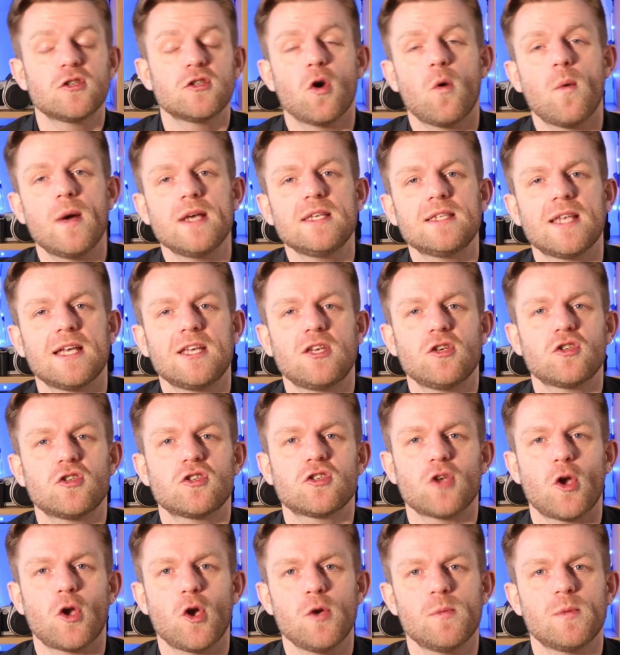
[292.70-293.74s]
As always, thank you
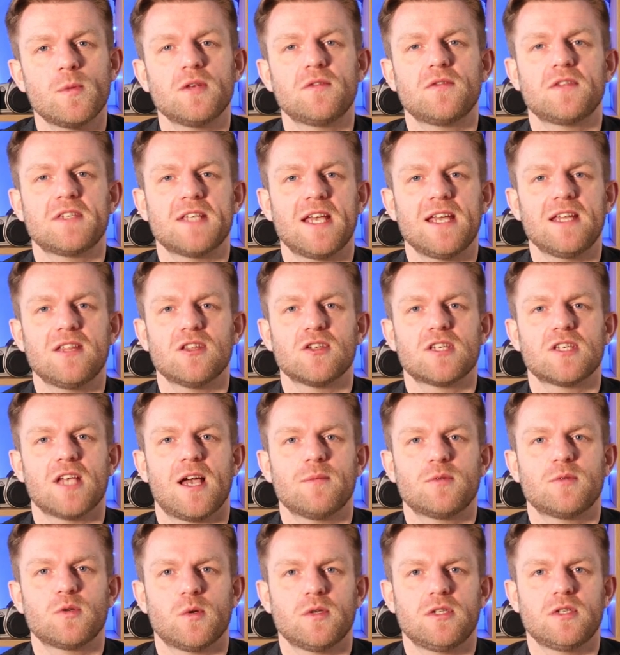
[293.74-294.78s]
so much for taking the
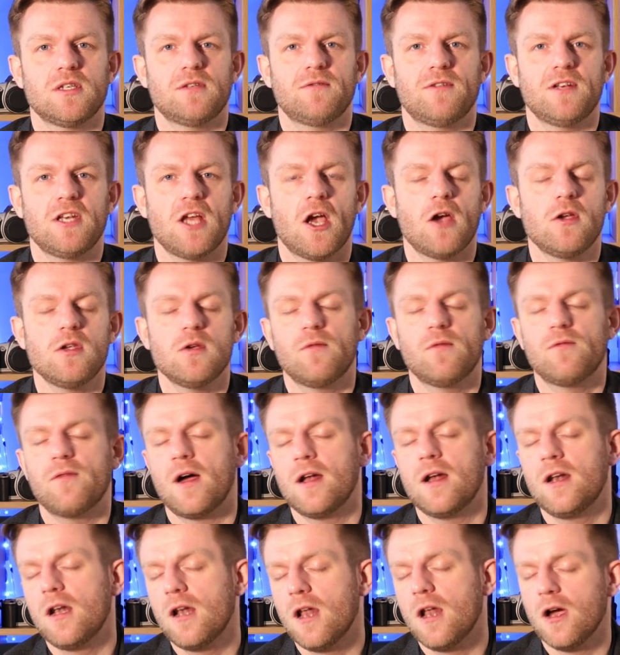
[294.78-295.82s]
time to watch this video. You'll
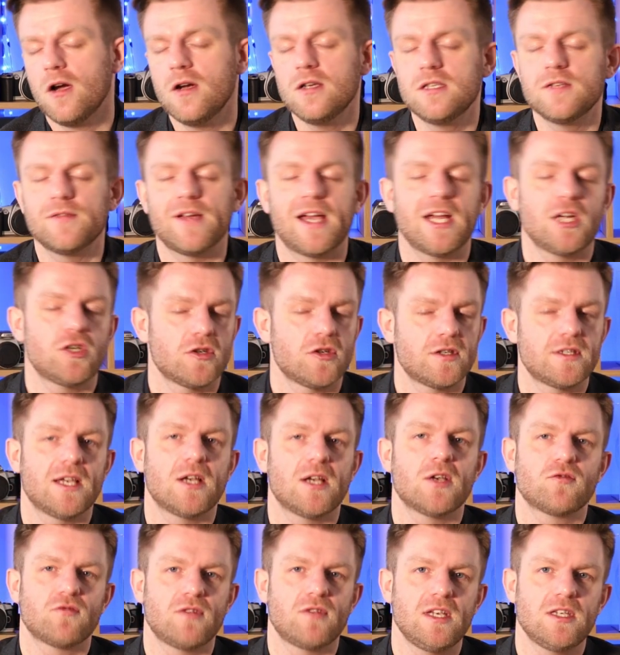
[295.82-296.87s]
find loads of extra
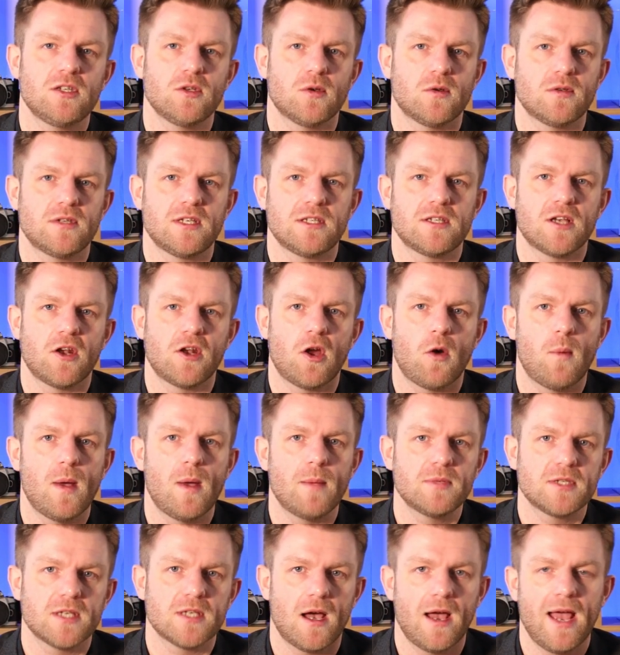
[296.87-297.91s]
sales resources on our
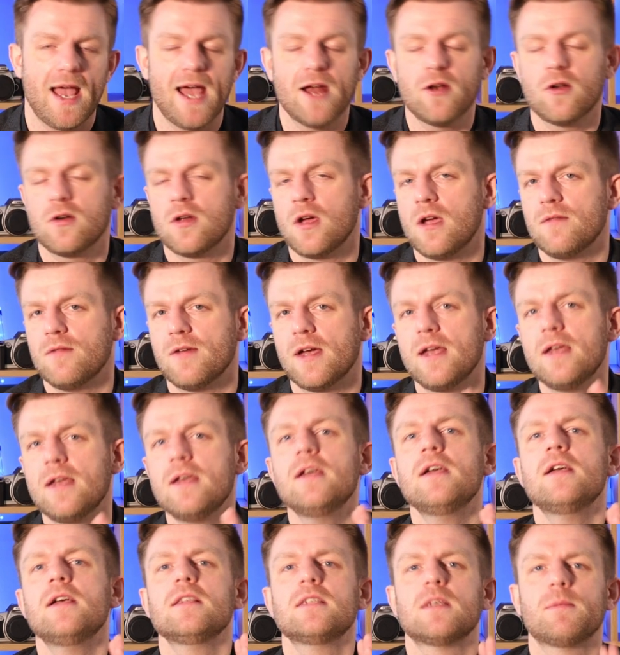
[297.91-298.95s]
website. Head on over
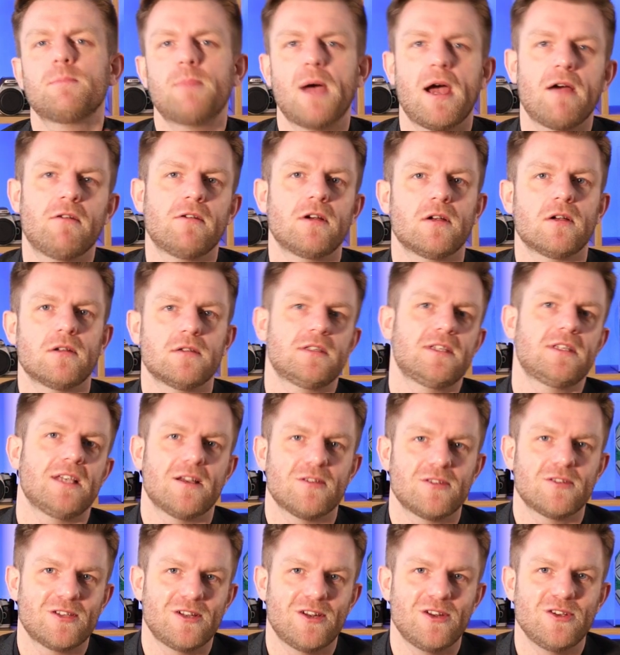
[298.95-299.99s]
to
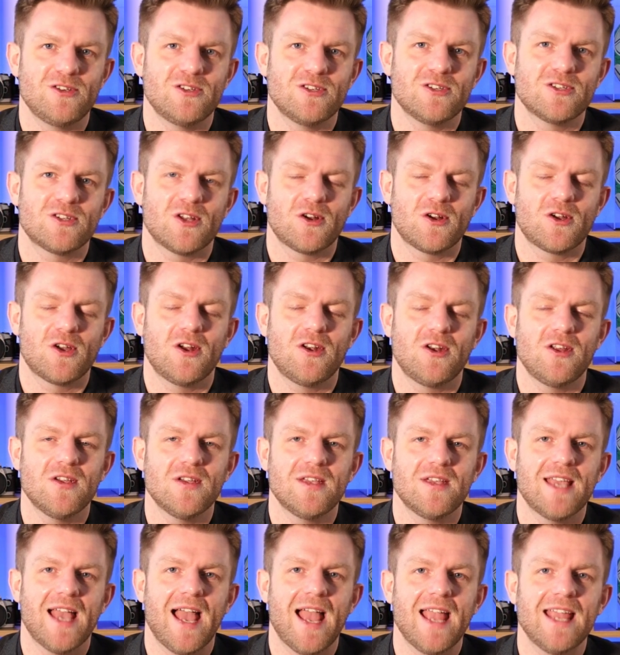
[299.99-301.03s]

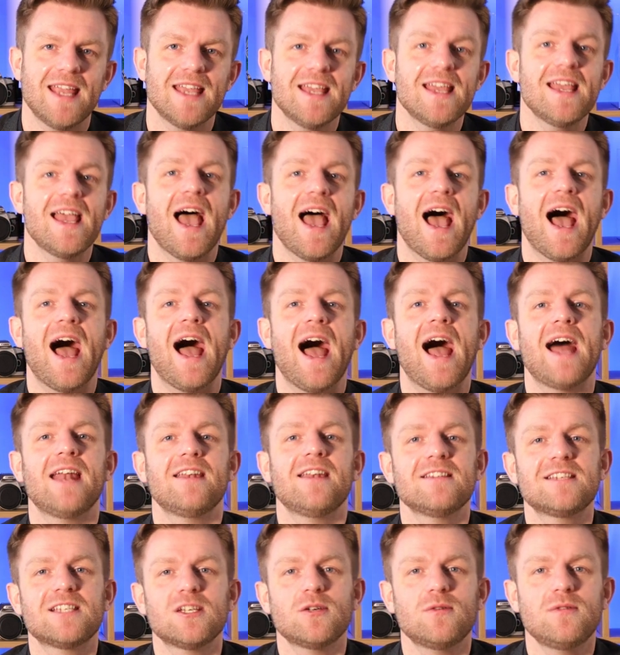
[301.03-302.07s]
paragonsalessolutions.co.uk.
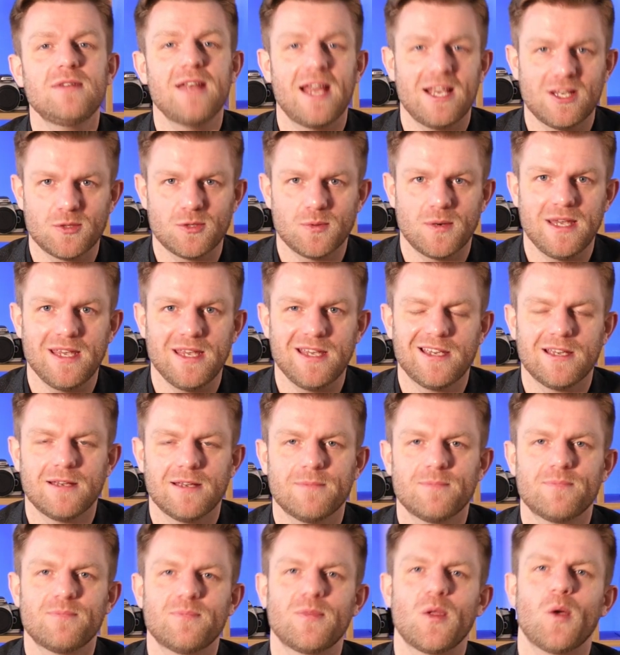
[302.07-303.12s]
And until next week,
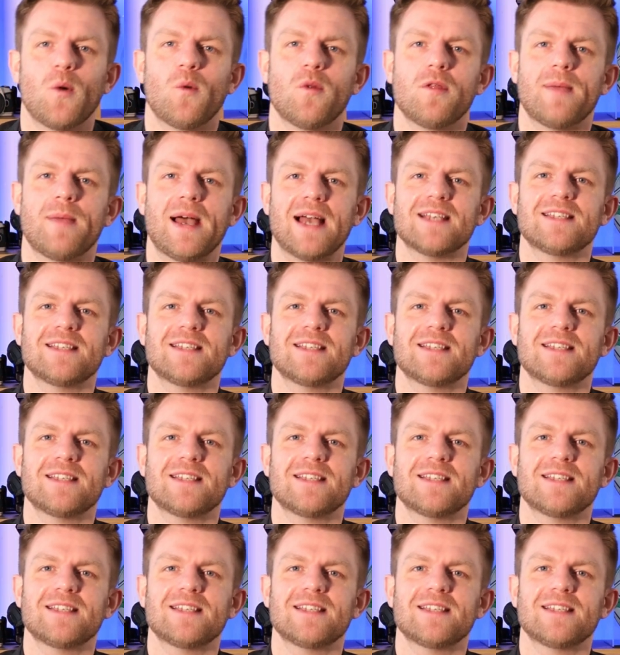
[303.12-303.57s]
all the